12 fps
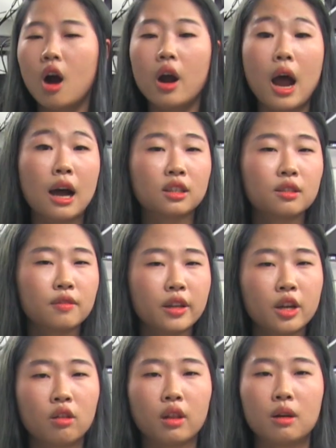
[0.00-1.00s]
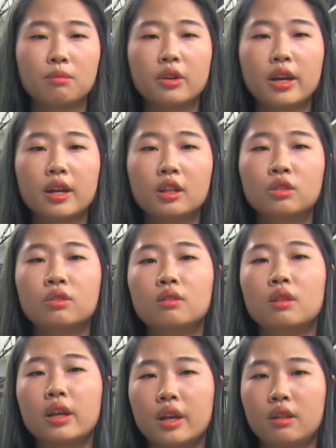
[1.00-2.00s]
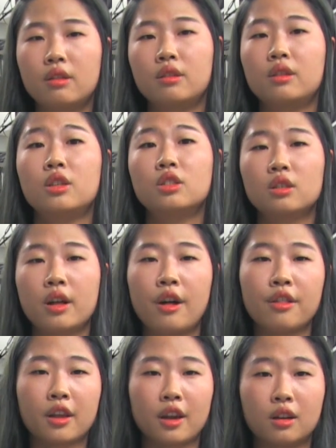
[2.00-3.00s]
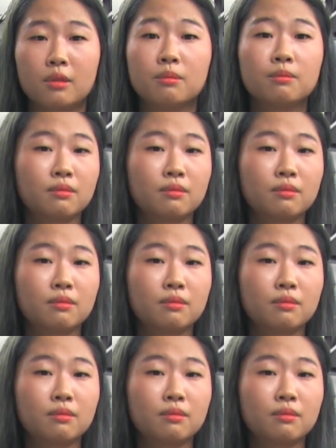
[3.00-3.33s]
are actively collaborating to lead the digital healthcare.